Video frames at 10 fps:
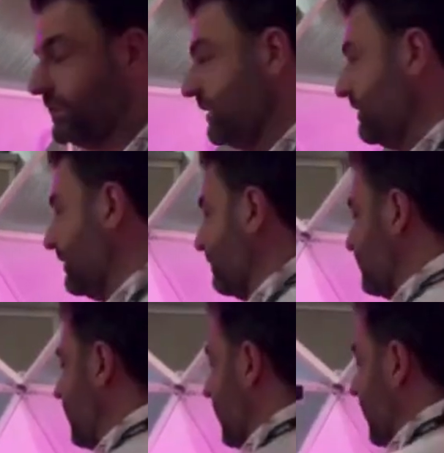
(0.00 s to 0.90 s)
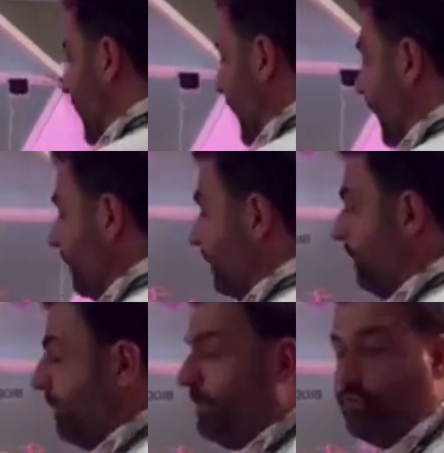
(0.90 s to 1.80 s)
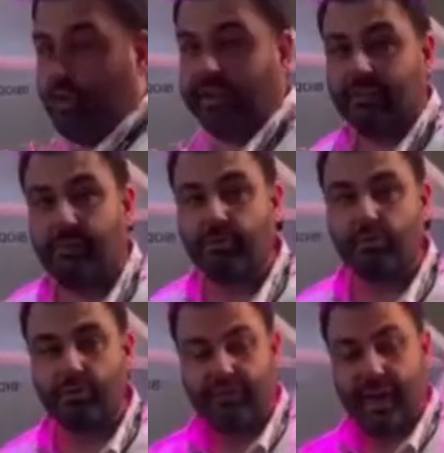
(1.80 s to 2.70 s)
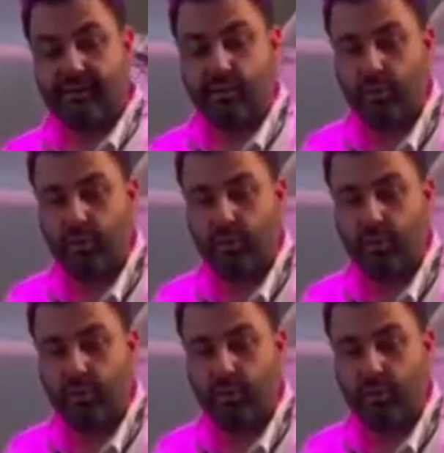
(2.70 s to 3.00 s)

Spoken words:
the walls. There is, channels